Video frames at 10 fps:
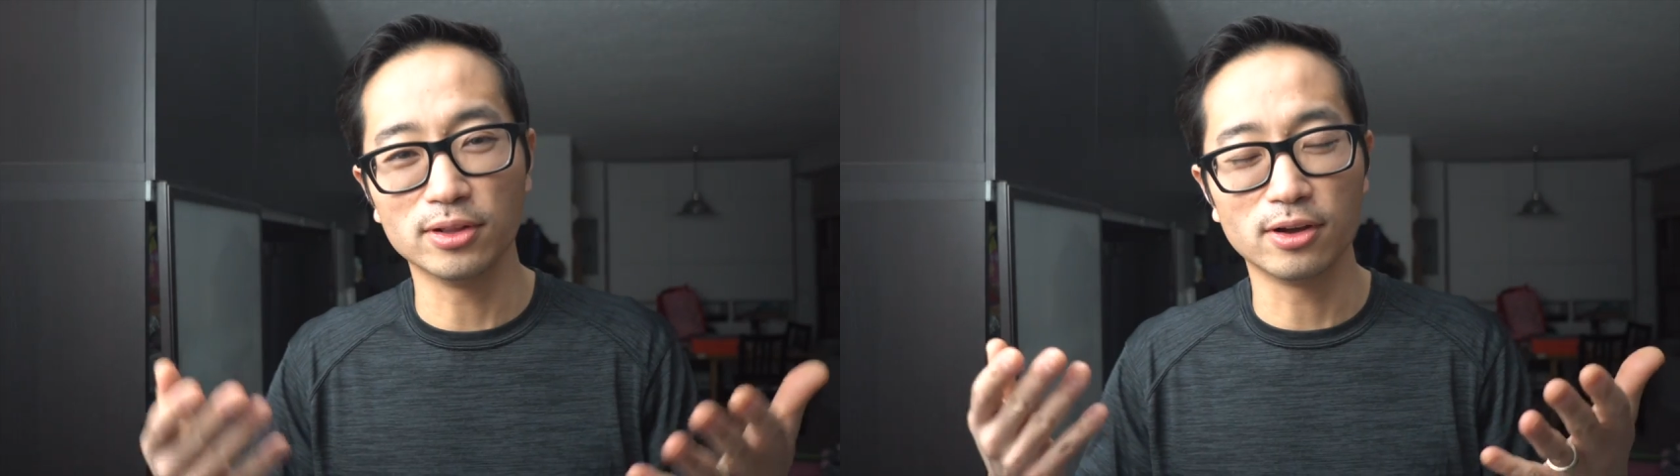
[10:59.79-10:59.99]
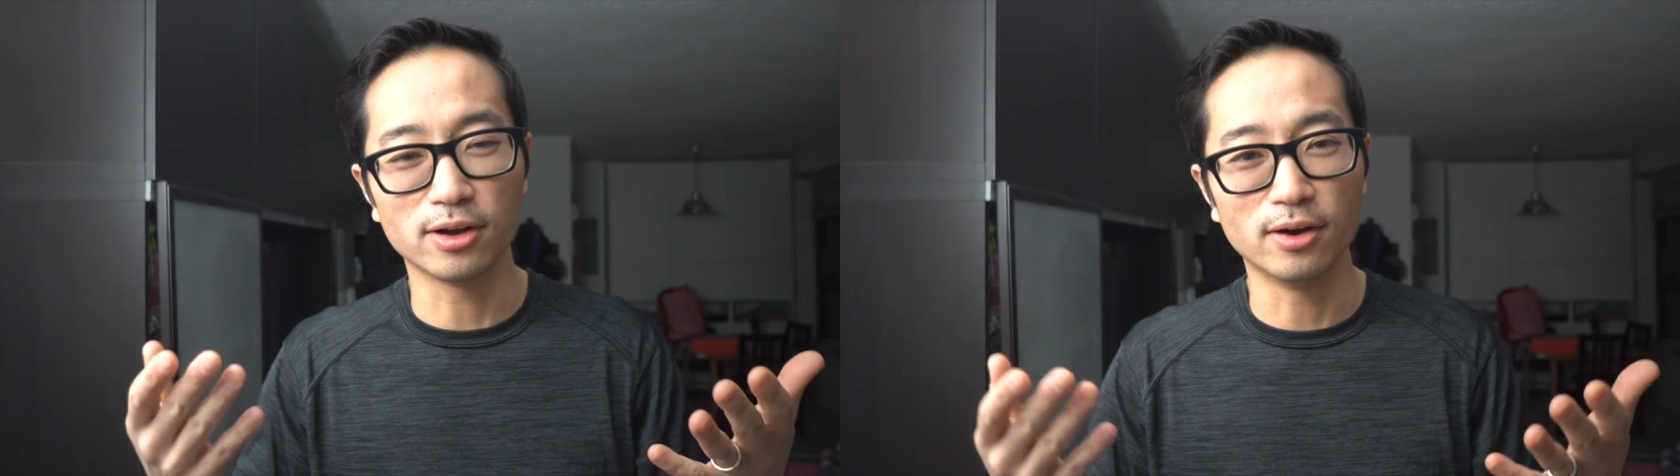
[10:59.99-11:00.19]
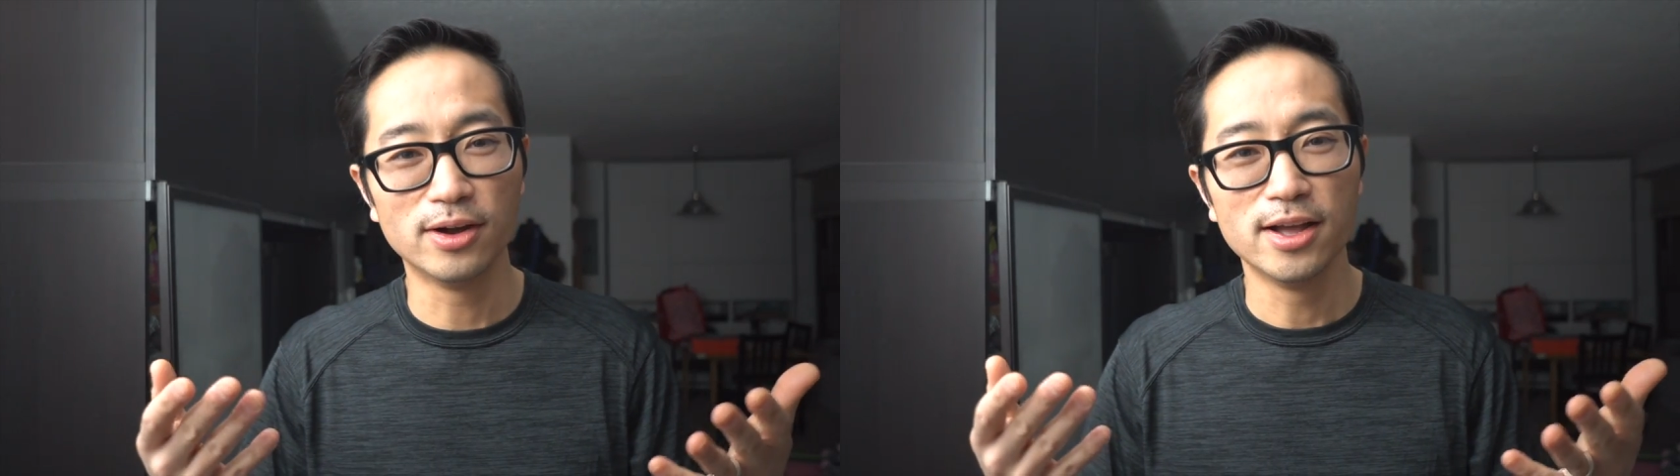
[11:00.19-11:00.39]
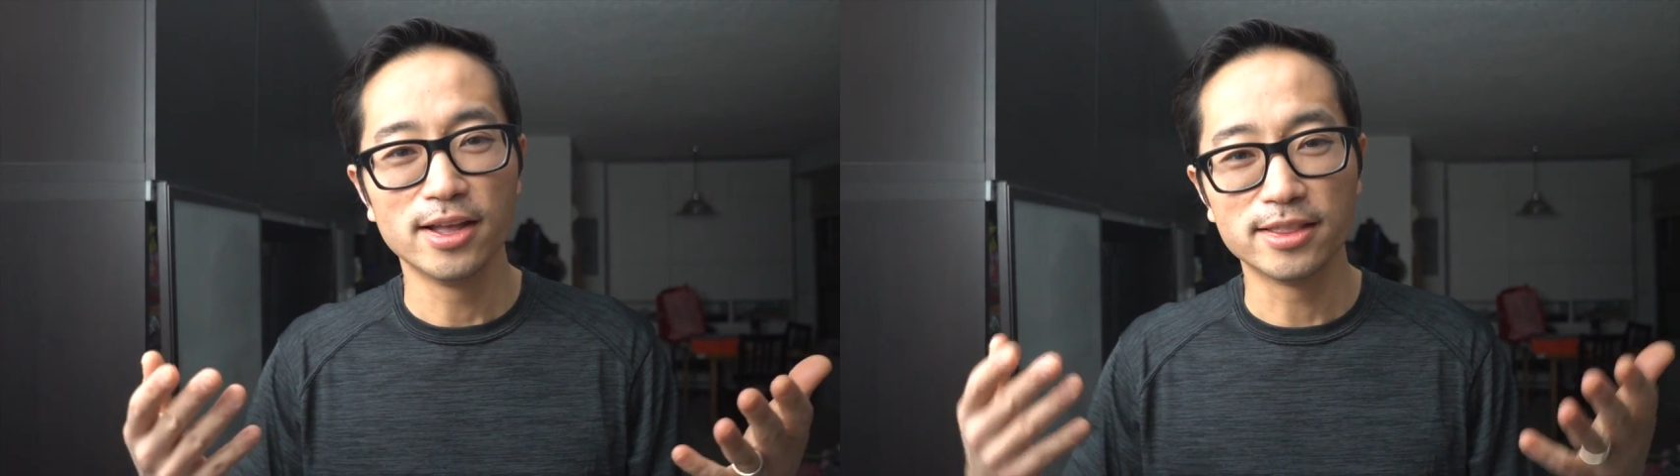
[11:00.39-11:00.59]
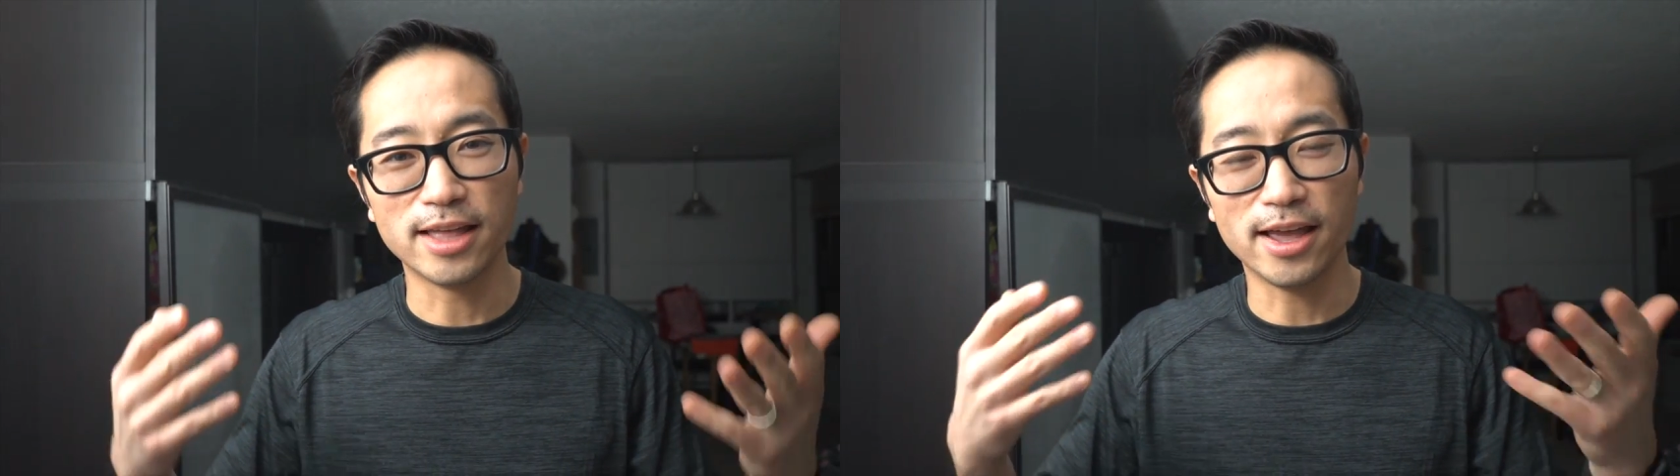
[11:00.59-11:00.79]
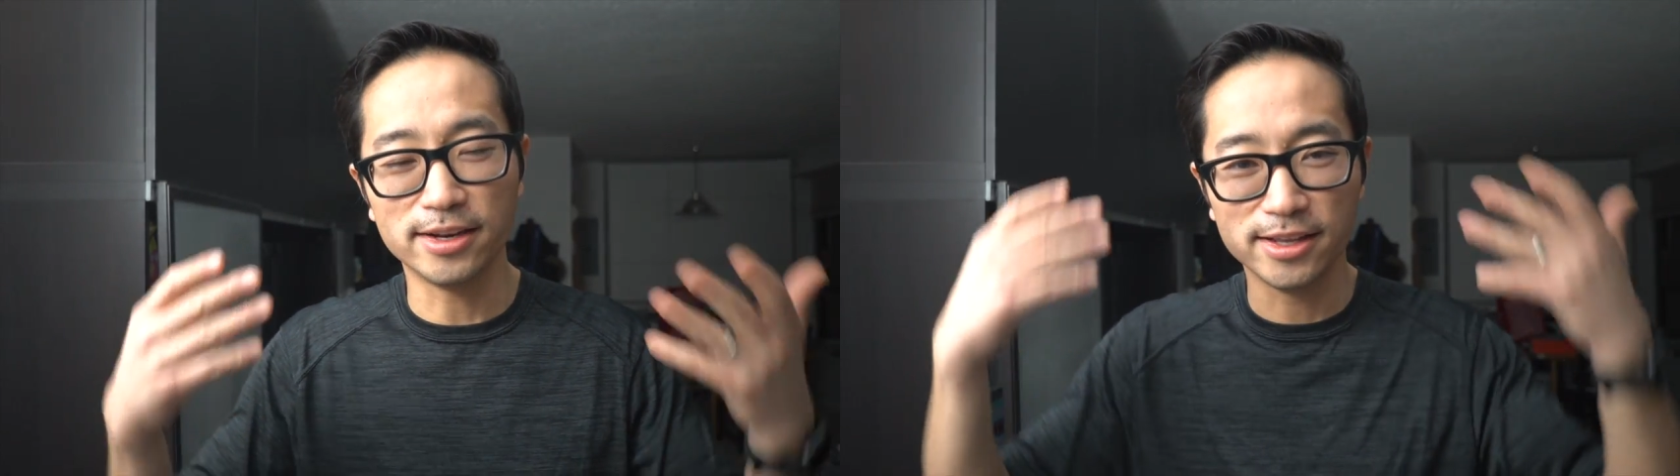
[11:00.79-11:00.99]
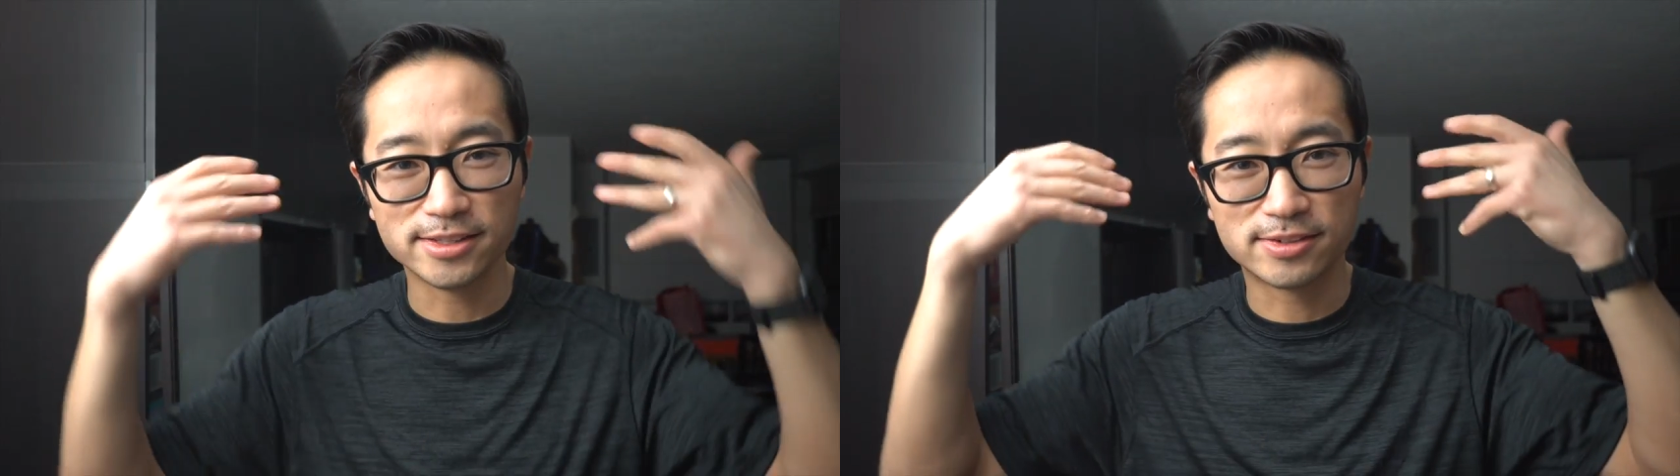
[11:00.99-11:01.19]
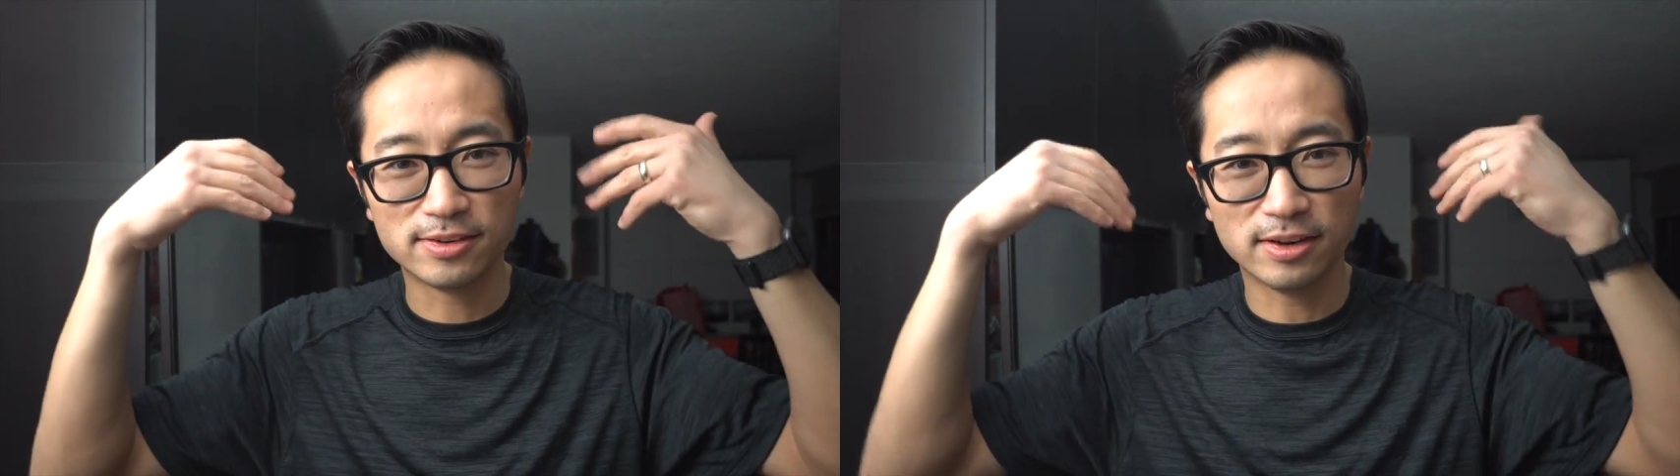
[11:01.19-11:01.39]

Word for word: logo then is,